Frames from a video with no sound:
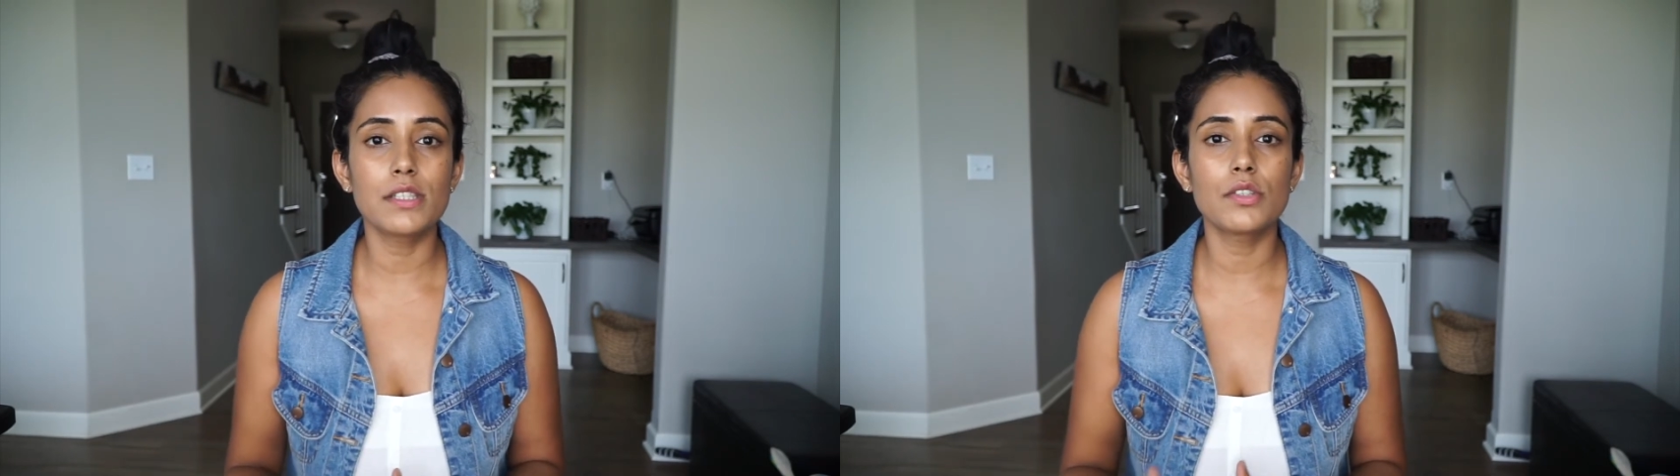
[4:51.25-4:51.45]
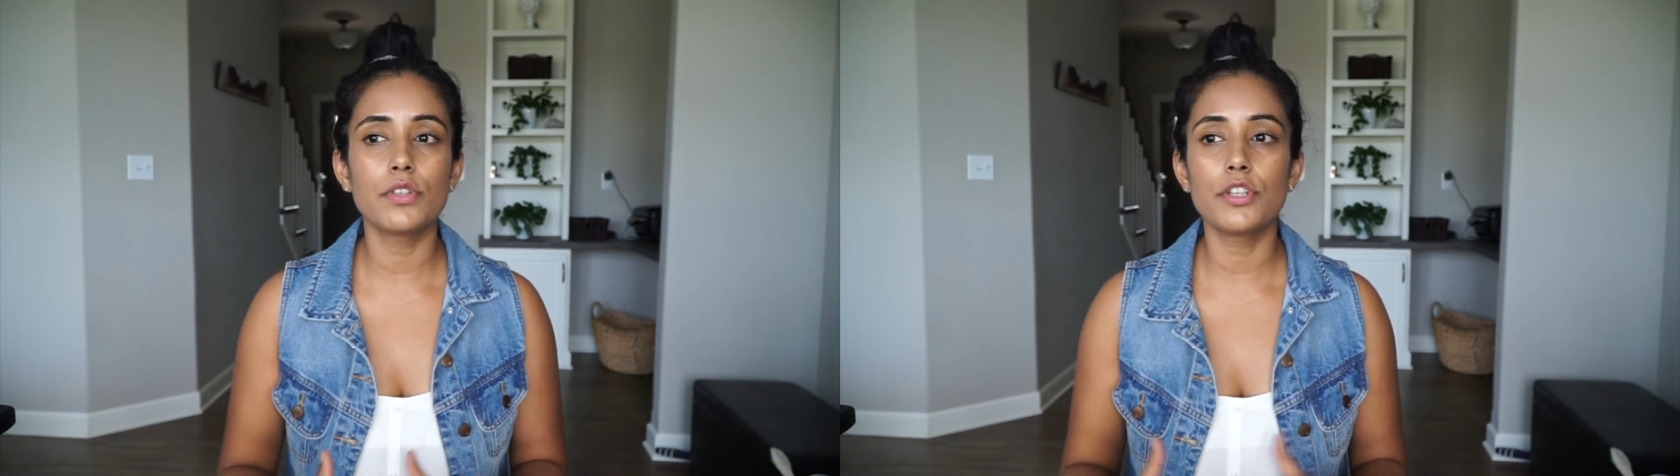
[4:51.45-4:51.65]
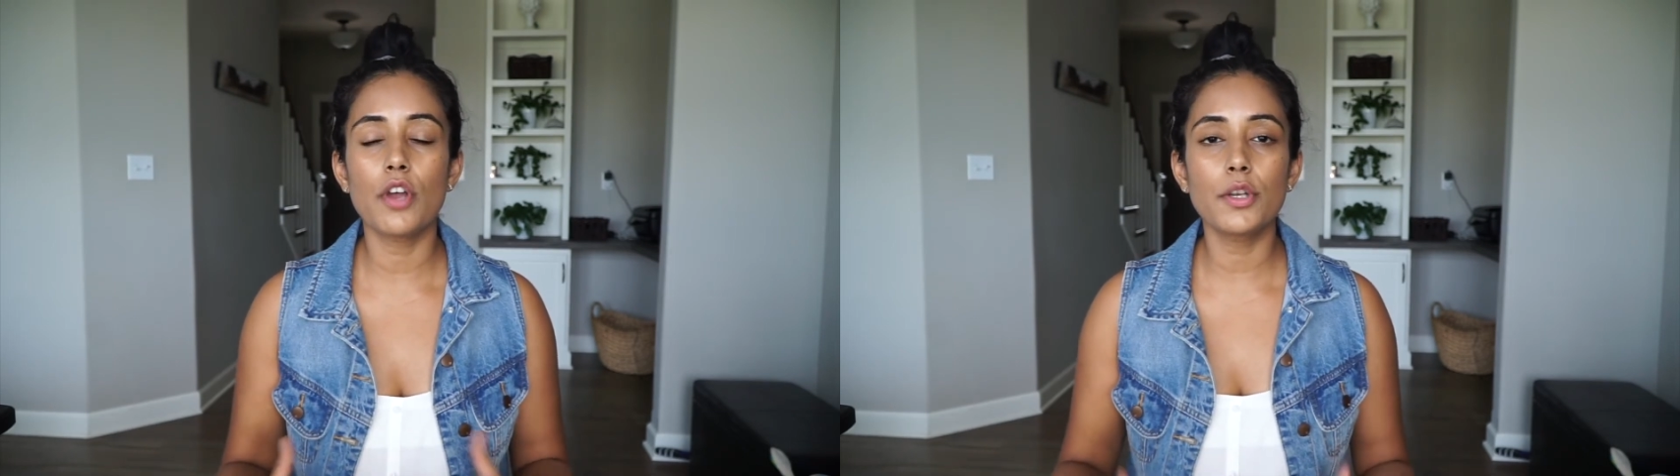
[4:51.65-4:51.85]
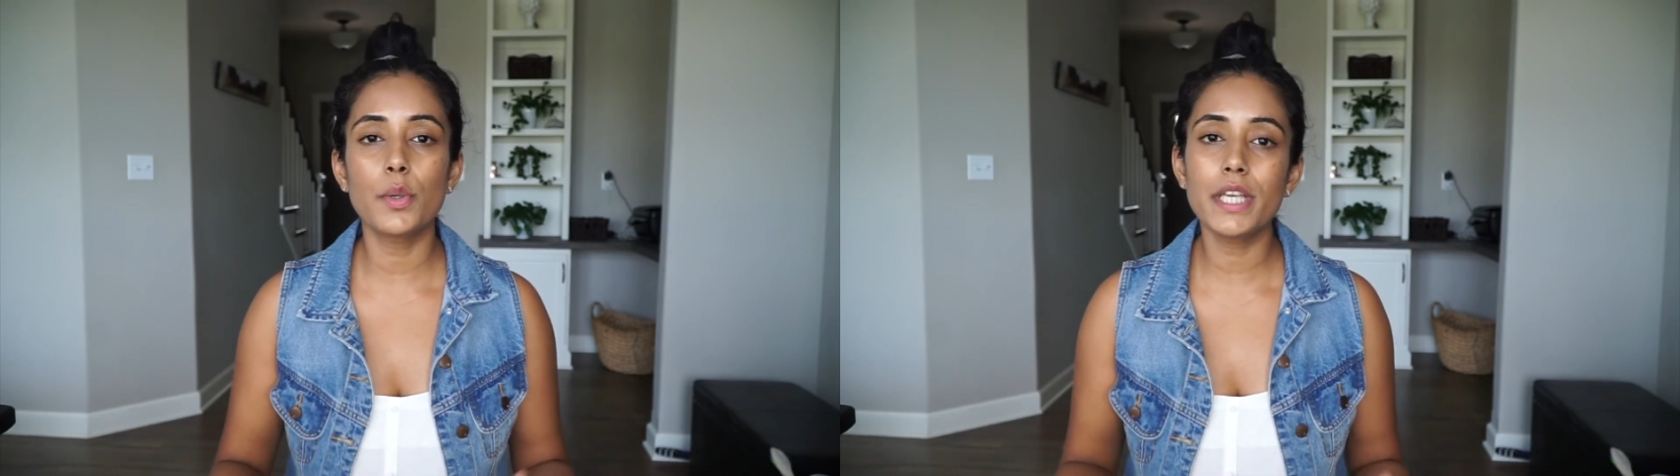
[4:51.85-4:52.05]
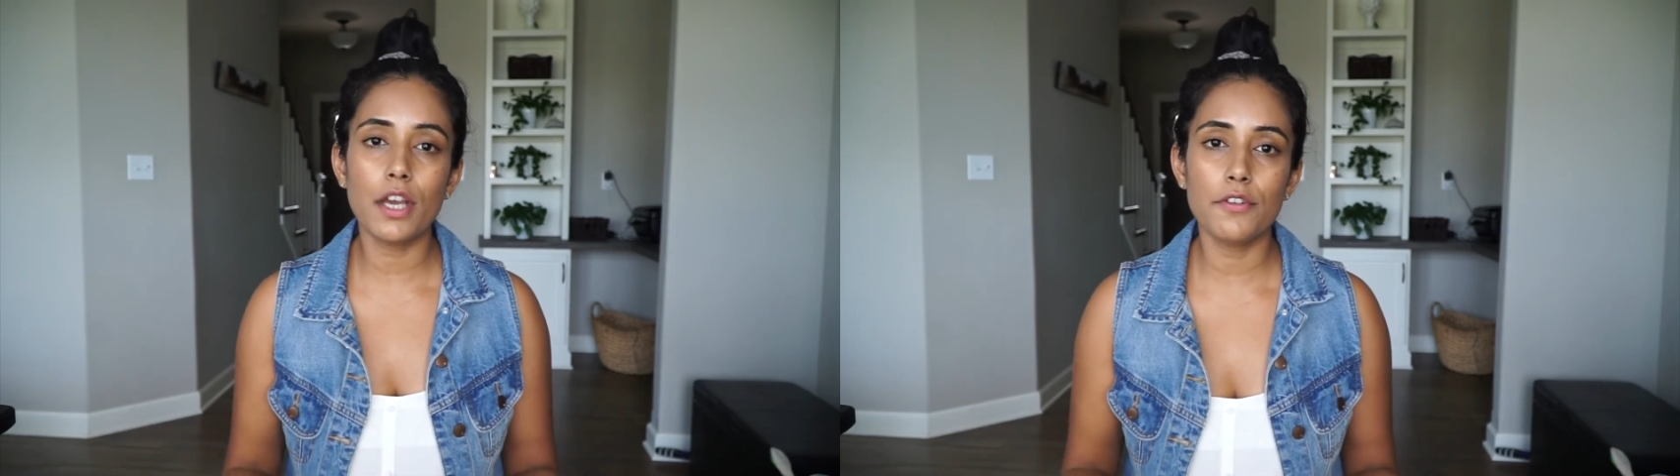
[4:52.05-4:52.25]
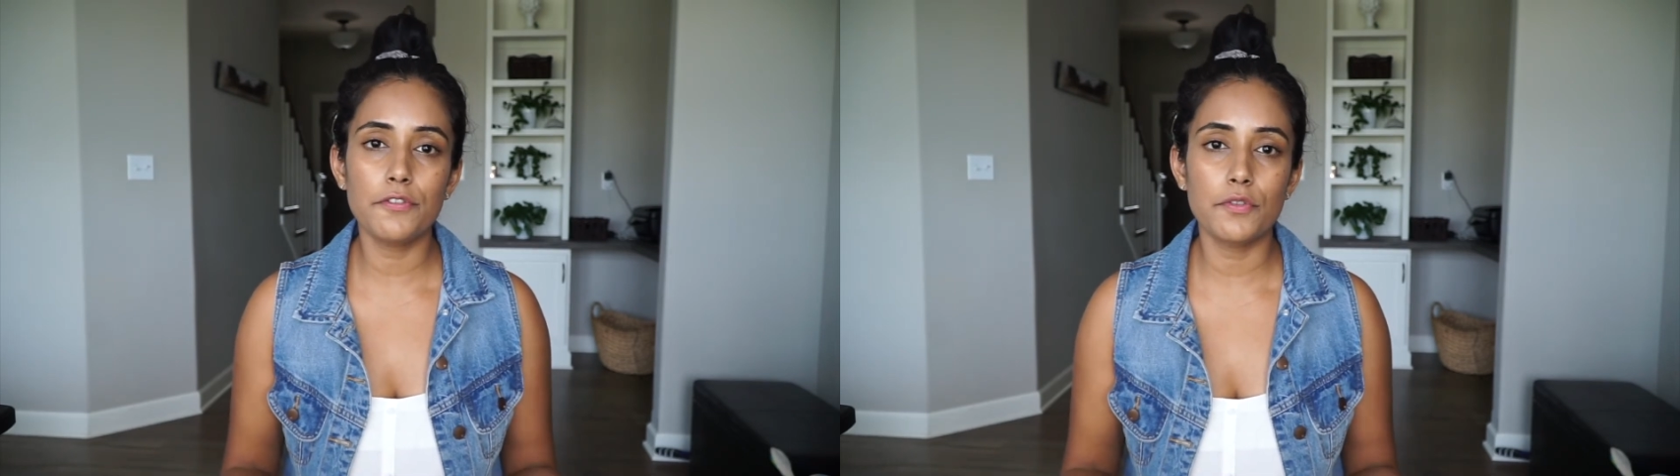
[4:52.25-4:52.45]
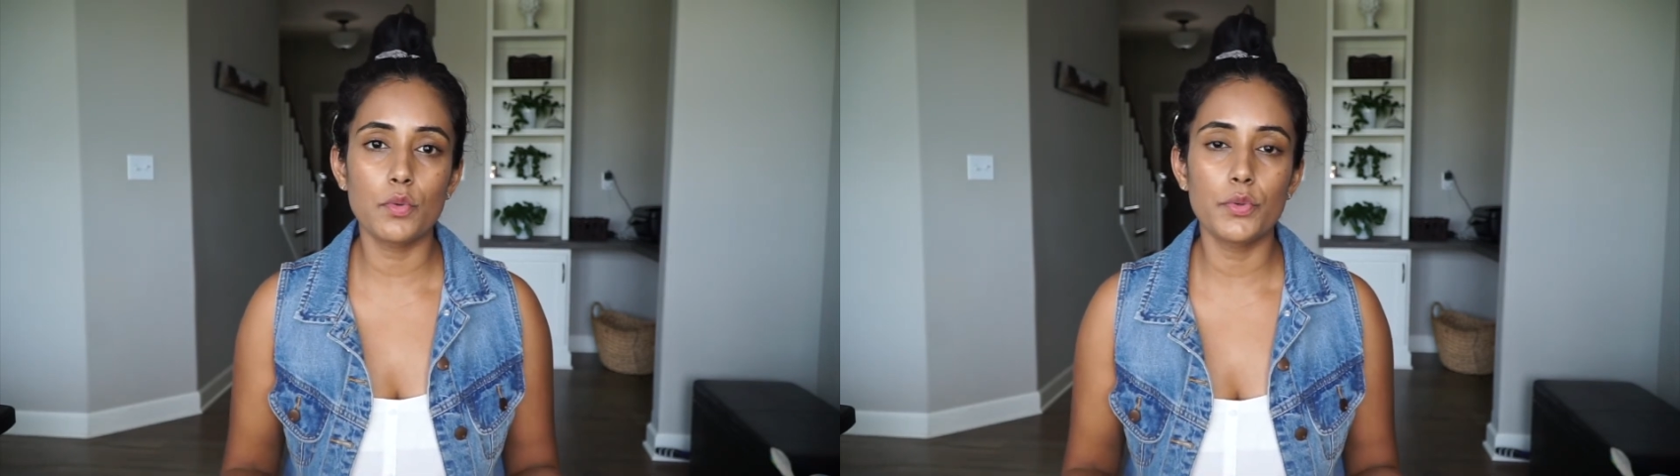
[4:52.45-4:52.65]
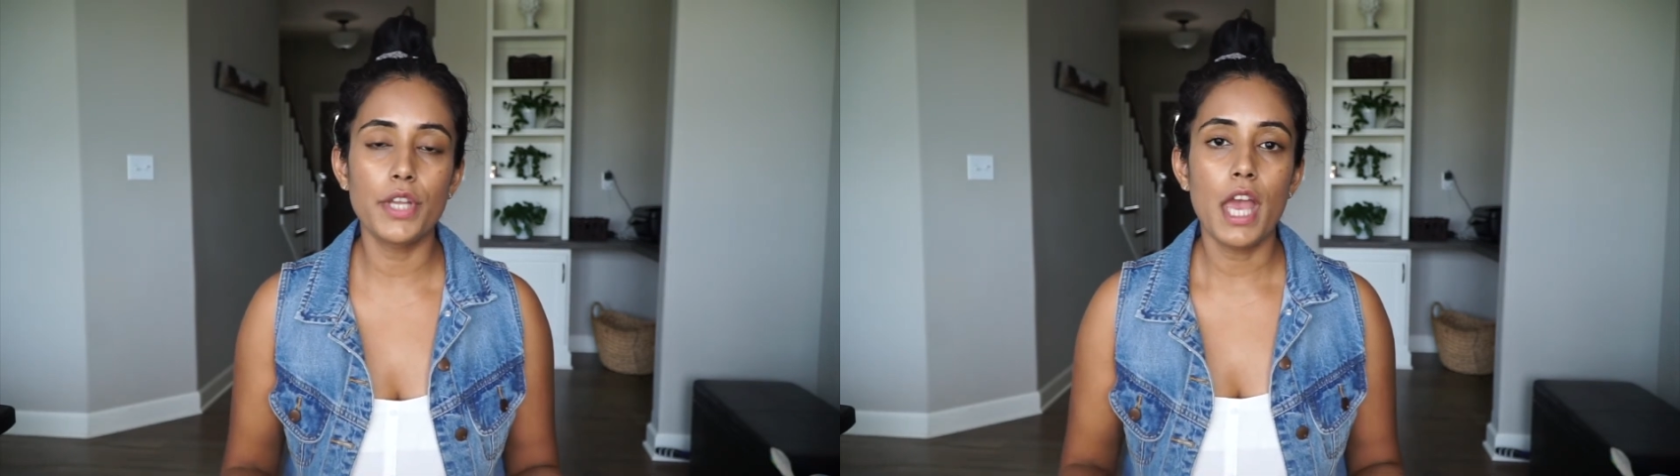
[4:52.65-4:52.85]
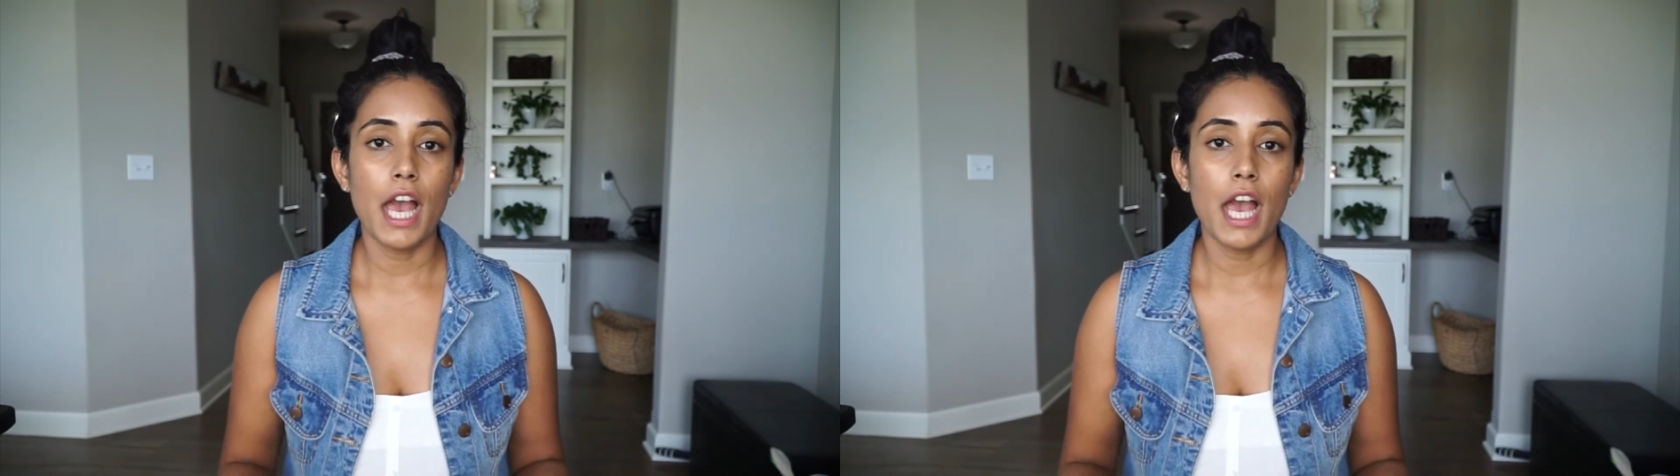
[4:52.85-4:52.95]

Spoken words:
So you're not going out of food